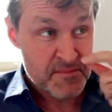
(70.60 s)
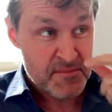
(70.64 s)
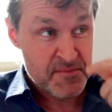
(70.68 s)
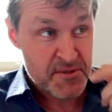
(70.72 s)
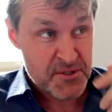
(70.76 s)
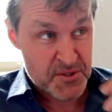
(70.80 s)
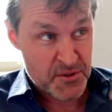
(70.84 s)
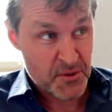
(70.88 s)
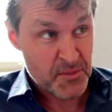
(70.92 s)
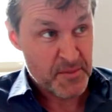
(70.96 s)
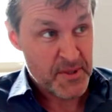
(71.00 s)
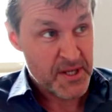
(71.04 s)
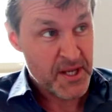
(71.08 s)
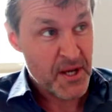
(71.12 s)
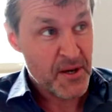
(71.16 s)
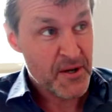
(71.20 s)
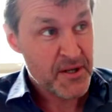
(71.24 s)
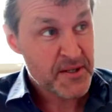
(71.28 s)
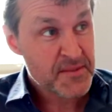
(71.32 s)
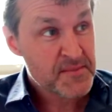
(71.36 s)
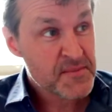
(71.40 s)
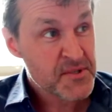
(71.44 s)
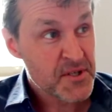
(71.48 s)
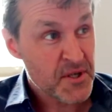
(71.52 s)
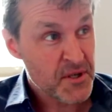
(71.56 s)
I'd still be
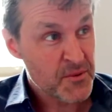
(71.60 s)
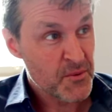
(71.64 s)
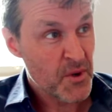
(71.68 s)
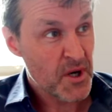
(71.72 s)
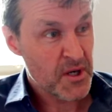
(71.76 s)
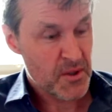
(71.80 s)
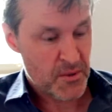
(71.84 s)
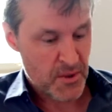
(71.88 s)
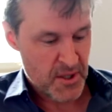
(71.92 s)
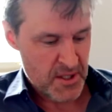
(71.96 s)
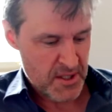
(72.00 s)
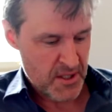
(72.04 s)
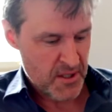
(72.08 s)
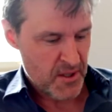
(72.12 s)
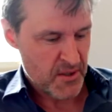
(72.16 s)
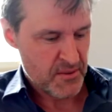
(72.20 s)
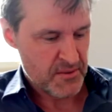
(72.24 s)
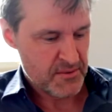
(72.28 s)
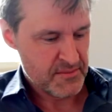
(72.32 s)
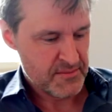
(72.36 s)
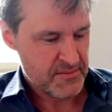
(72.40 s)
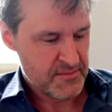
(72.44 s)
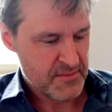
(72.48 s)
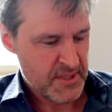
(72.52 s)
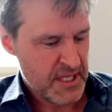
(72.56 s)
going. So I write quite
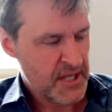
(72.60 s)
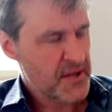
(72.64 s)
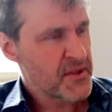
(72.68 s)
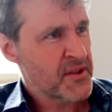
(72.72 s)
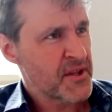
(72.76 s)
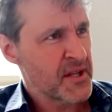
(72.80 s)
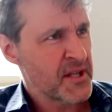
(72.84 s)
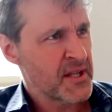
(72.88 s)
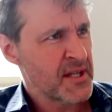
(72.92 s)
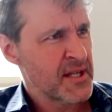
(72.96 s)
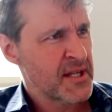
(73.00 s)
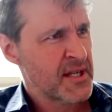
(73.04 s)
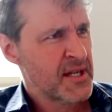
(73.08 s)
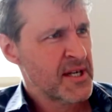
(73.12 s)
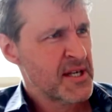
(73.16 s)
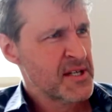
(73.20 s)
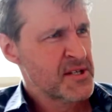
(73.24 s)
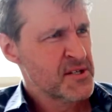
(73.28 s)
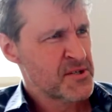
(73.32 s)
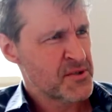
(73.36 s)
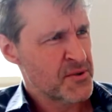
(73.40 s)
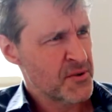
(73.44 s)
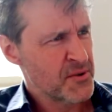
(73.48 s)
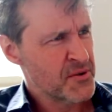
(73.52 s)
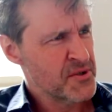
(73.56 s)
long, lengthy
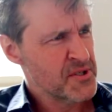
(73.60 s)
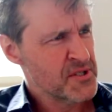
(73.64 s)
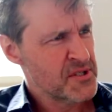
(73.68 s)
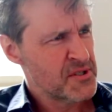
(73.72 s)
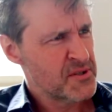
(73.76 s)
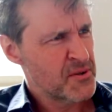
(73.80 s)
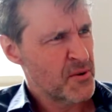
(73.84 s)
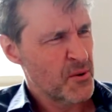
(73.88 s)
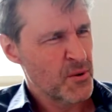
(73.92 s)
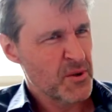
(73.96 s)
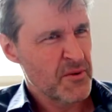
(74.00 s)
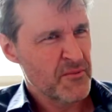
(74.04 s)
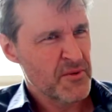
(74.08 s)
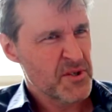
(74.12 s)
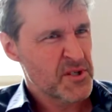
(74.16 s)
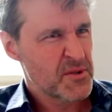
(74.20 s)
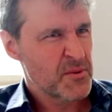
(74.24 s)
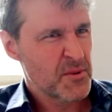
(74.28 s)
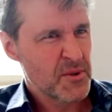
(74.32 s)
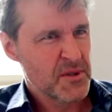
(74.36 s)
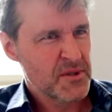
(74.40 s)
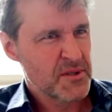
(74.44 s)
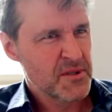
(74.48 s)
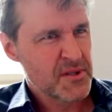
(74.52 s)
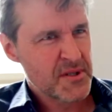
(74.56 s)
stories, all of which
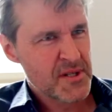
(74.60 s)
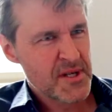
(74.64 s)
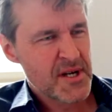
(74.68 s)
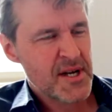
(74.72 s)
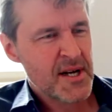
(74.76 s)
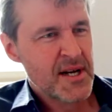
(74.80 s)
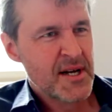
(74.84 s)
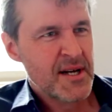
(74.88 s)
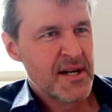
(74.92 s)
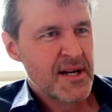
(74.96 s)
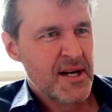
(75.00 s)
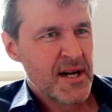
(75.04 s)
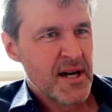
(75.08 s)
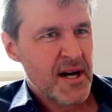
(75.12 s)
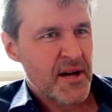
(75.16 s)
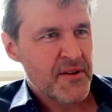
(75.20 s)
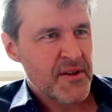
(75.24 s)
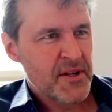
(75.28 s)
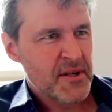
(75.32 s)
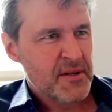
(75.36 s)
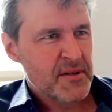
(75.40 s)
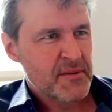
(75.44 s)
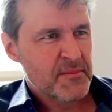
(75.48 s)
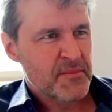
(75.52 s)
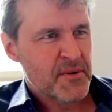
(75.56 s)
were, I
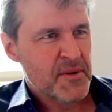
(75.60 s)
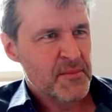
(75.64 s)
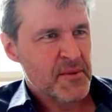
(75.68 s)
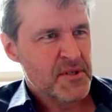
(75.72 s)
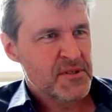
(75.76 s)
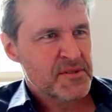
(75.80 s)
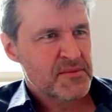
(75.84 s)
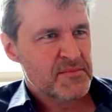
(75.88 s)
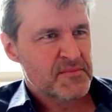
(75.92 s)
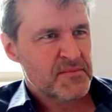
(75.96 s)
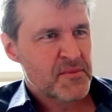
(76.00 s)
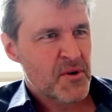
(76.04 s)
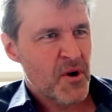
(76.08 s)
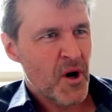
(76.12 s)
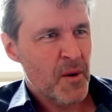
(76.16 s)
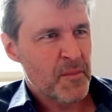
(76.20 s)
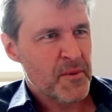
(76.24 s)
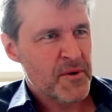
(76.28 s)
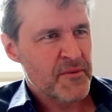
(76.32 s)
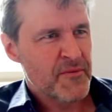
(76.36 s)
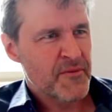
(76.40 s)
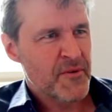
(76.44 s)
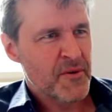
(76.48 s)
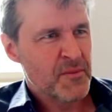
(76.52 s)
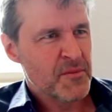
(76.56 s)
think, pretty much
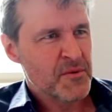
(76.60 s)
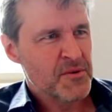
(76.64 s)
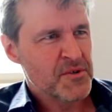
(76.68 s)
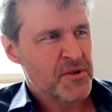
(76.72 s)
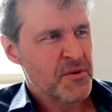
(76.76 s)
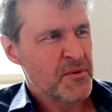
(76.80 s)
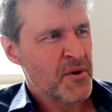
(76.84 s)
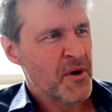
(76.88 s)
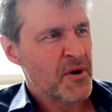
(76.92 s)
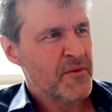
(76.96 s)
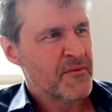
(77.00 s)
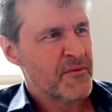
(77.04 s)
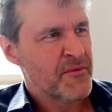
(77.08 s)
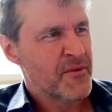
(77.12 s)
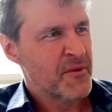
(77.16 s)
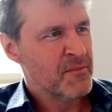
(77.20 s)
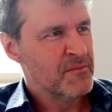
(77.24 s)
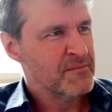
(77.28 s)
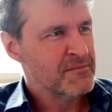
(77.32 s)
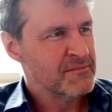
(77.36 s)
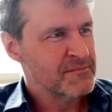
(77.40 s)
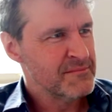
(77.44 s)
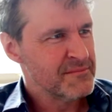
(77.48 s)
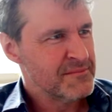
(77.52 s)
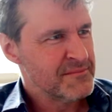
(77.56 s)
copied from or derived
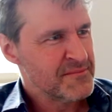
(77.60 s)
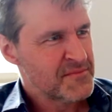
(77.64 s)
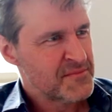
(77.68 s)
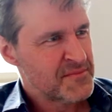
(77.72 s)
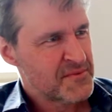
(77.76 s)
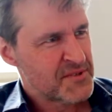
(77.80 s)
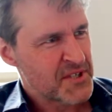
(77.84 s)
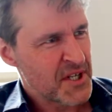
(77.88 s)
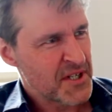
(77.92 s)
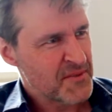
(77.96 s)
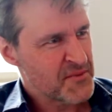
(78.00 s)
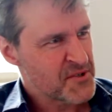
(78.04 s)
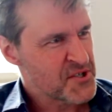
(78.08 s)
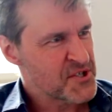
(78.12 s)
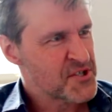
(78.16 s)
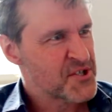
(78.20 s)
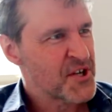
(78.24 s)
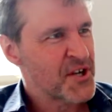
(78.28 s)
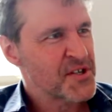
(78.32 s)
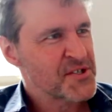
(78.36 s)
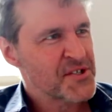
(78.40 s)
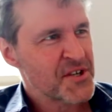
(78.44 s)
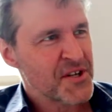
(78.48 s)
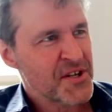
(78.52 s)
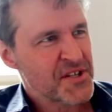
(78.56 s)
from television
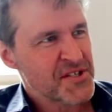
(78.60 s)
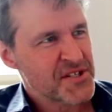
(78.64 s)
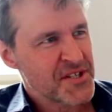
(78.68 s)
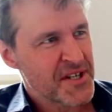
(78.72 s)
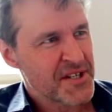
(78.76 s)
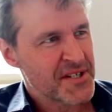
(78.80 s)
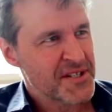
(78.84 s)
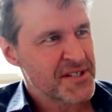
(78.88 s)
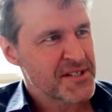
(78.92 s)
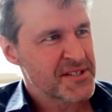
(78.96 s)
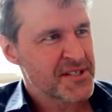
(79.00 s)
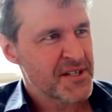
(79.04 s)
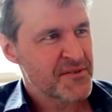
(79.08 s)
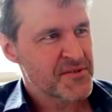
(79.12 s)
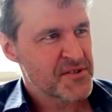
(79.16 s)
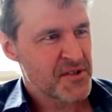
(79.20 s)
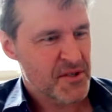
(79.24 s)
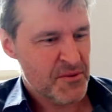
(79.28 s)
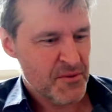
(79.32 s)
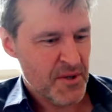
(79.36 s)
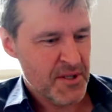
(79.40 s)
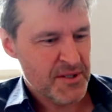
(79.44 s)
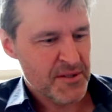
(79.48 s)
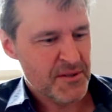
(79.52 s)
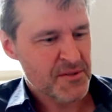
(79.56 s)
shows that I'd seen and stuff. So
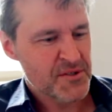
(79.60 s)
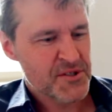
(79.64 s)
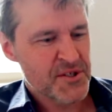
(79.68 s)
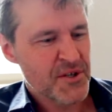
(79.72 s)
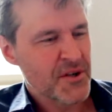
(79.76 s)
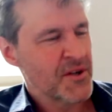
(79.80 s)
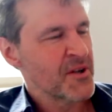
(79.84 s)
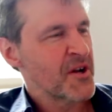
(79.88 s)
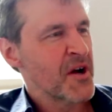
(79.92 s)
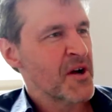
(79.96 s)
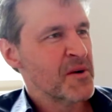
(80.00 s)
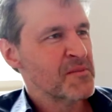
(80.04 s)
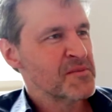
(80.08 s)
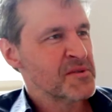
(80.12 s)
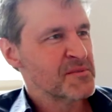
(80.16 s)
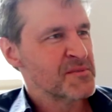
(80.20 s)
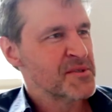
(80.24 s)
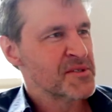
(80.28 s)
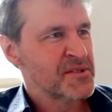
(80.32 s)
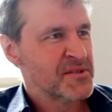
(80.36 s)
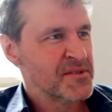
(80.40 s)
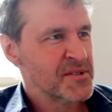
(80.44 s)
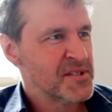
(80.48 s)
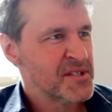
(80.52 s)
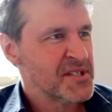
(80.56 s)
I'd write little Sherlock Holmes
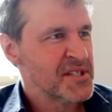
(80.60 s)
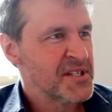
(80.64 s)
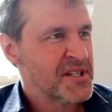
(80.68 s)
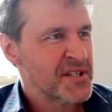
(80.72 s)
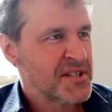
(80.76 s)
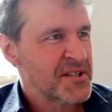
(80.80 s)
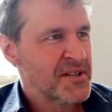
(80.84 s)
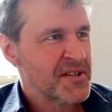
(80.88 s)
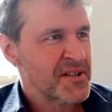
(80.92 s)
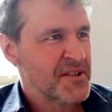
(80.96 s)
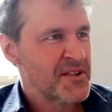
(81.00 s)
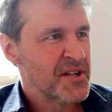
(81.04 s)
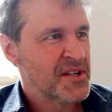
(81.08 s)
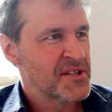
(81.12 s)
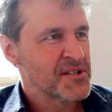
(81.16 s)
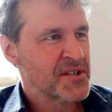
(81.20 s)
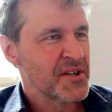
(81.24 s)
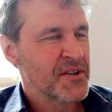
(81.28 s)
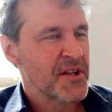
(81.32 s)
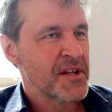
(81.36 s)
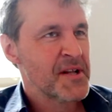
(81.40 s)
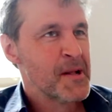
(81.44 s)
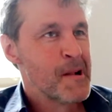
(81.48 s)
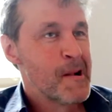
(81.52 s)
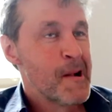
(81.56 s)
mysteries and things
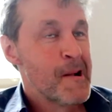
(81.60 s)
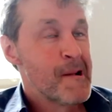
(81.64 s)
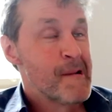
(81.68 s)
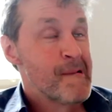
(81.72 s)
like that.